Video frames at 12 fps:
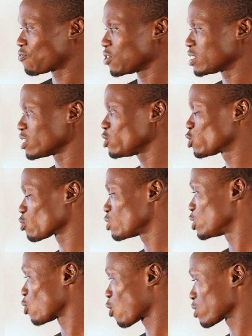Feeding
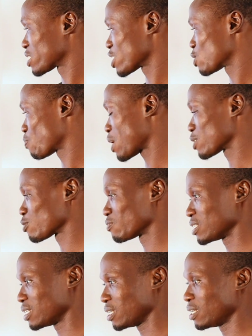during the hottest part of
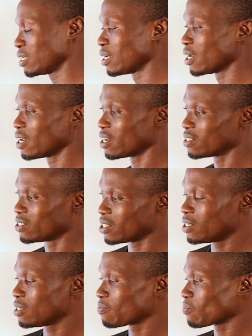the day.
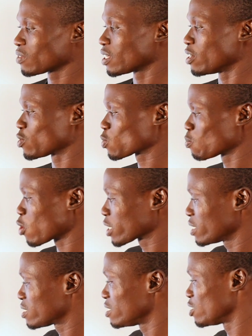D. A
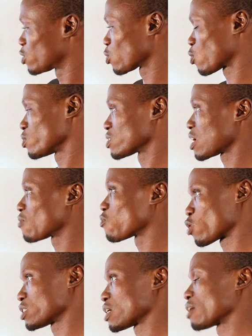small kidney to conserve
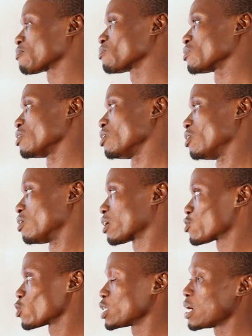water.
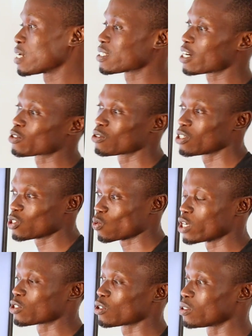Okay, so the answer to this
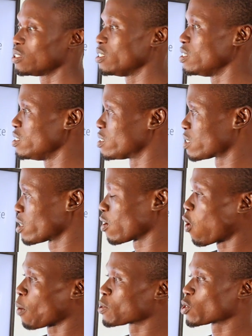question is
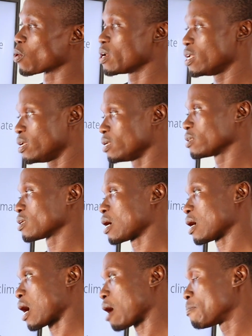option A.
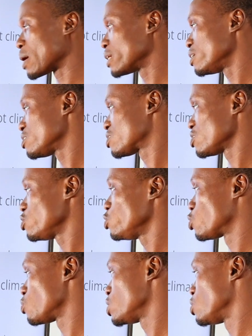
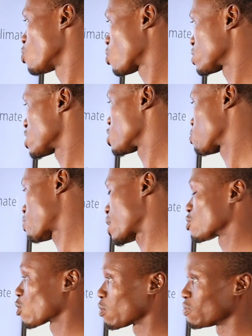Hibernating during the hottest
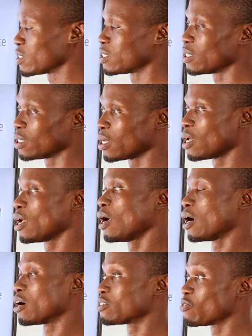part of the day.
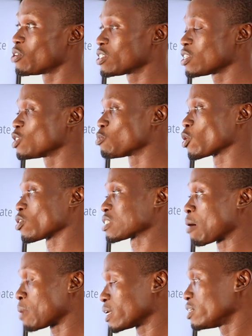The reason is because
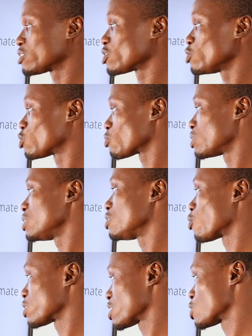hibernating during
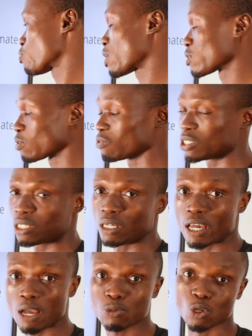the hottest part of the
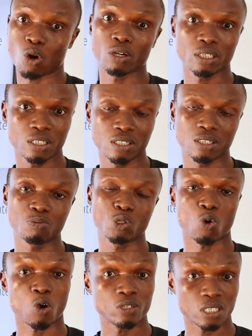day helps organism
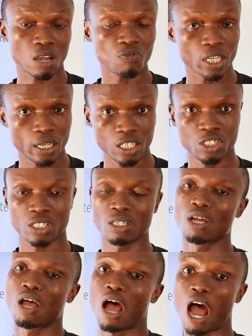to conserve energy
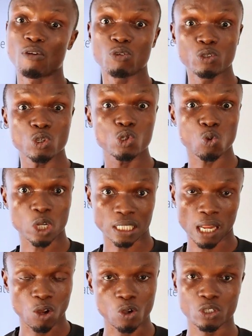and reduce
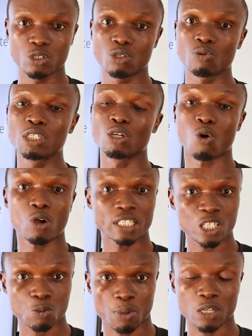water loss during the
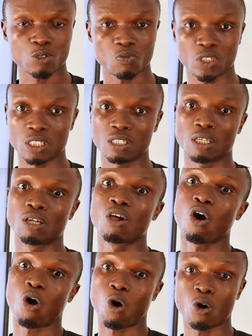hottest part of the day
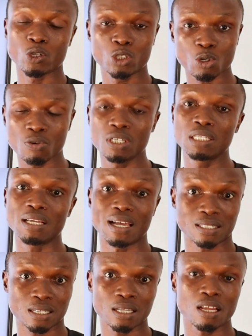or during
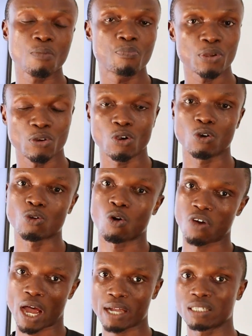extended period
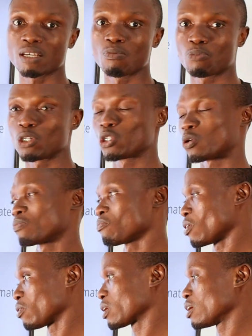of high temperature.
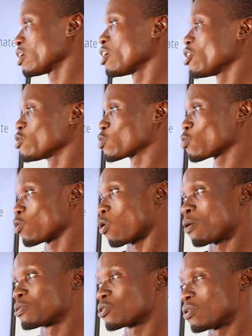Okay,
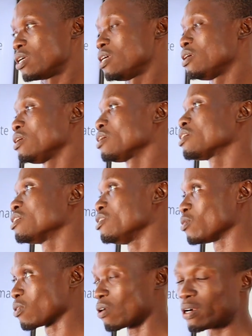so option A
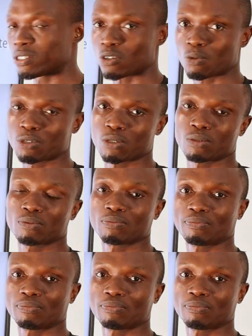is the correct option.